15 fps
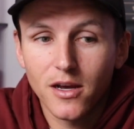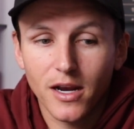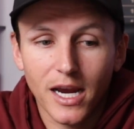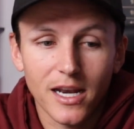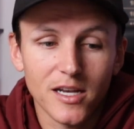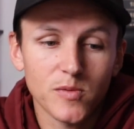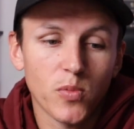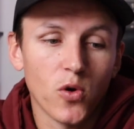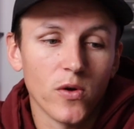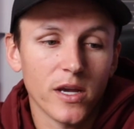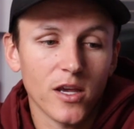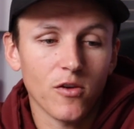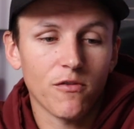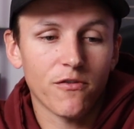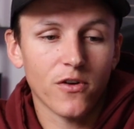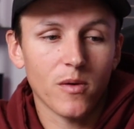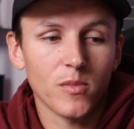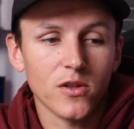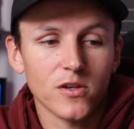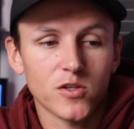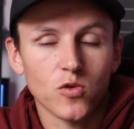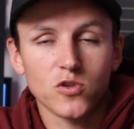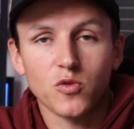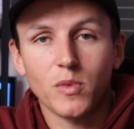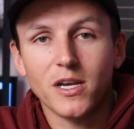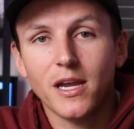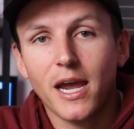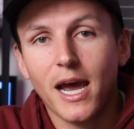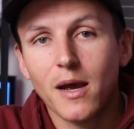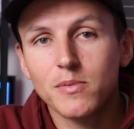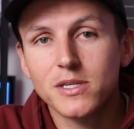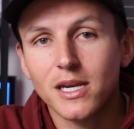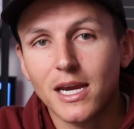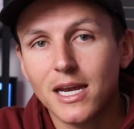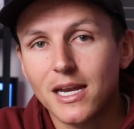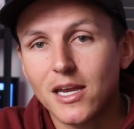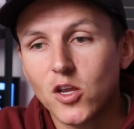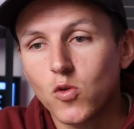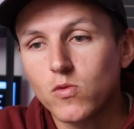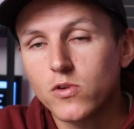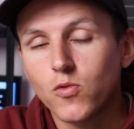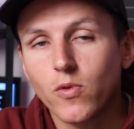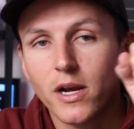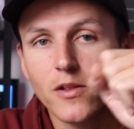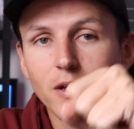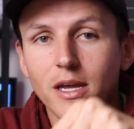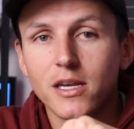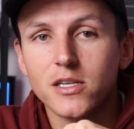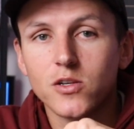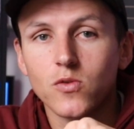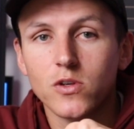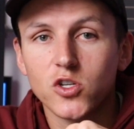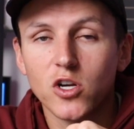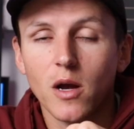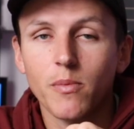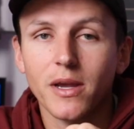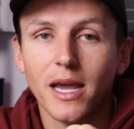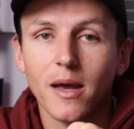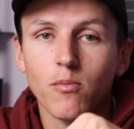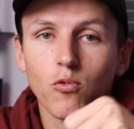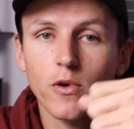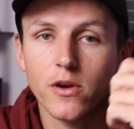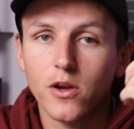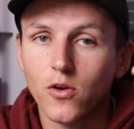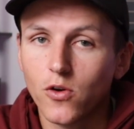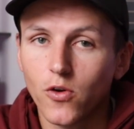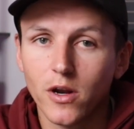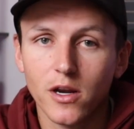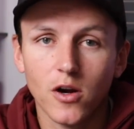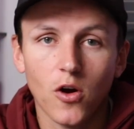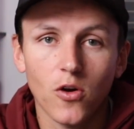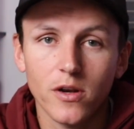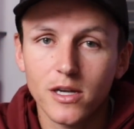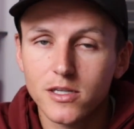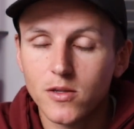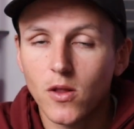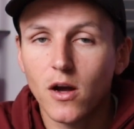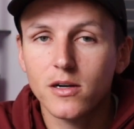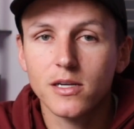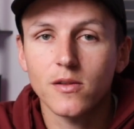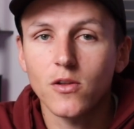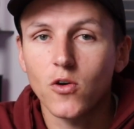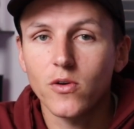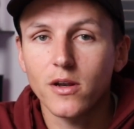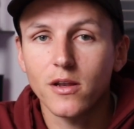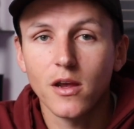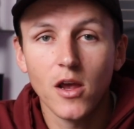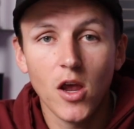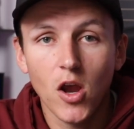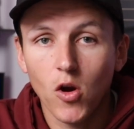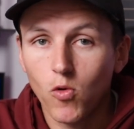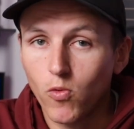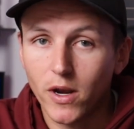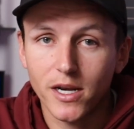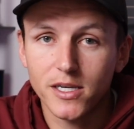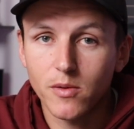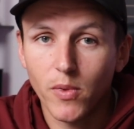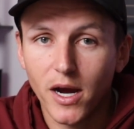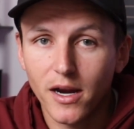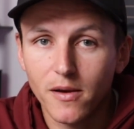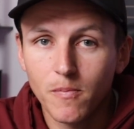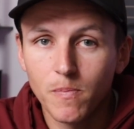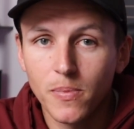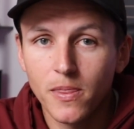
Again, it's pulling you from the social media apps and getting you directly into the shopping app where your credit card is locked and loaded, ready to buy.